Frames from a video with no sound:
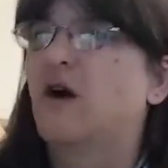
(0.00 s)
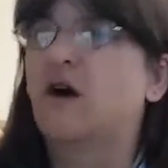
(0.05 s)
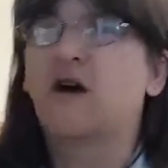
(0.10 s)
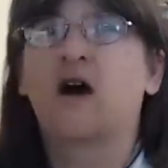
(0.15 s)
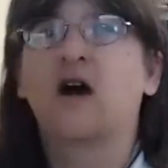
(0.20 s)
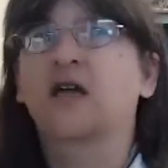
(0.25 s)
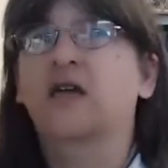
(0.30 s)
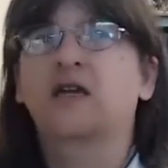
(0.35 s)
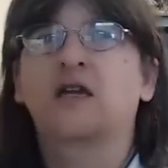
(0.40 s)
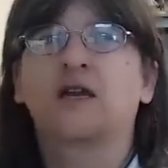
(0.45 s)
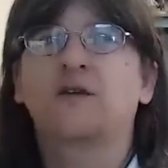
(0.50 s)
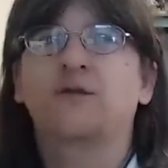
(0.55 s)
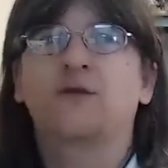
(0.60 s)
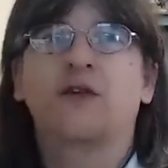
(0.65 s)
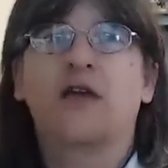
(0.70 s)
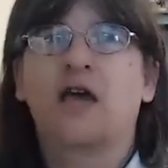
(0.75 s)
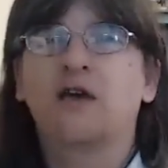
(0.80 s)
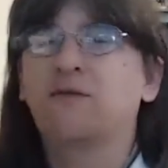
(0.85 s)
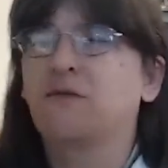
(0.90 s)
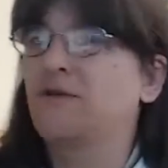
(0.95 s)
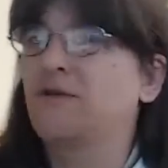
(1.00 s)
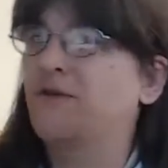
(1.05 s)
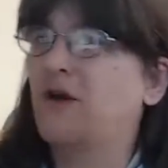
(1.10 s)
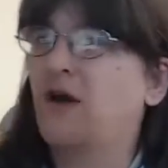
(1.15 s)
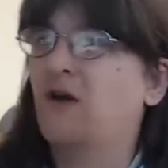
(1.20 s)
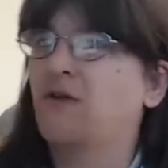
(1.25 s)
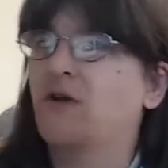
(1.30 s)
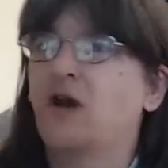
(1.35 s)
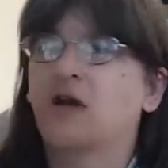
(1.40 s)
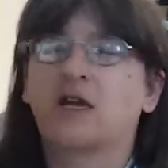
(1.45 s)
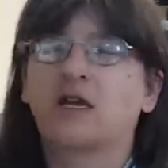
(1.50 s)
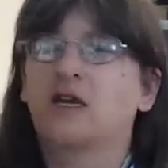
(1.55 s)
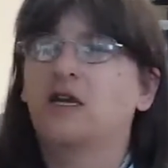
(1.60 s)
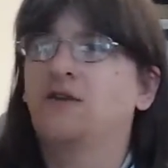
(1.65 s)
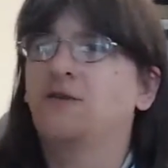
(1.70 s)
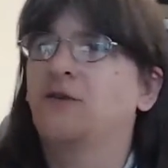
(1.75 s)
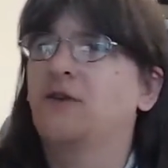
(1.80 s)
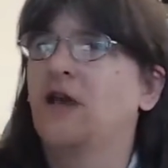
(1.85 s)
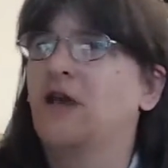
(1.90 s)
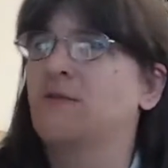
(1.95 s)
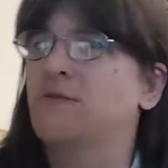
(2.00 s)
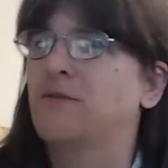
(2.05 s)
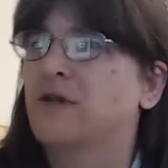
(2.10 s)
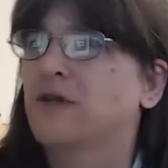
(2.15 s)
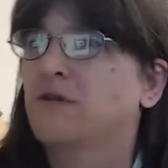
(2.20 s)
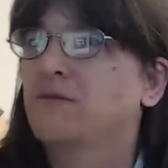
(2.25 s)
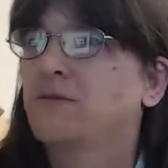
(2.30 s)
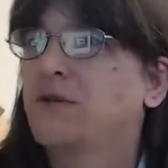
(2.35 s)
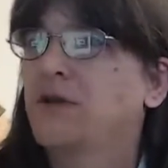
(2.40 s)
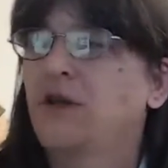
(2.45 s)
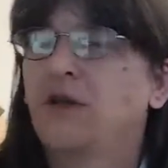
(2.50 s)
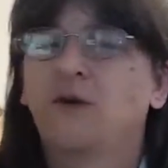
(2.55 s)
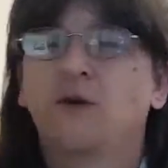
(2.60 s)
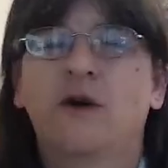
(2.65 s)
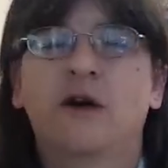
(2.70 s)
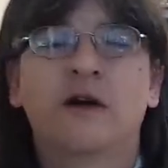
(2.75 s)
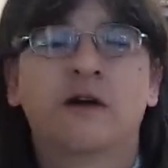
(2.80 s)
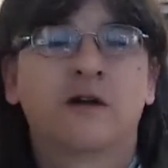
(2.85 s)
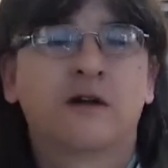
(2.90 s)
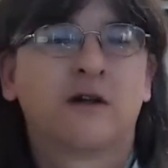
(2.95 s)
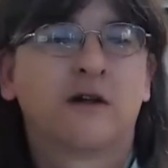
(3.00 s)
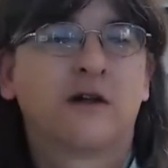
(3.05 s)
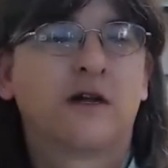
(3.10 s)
oh, I can live without my phone. I can live without my computer.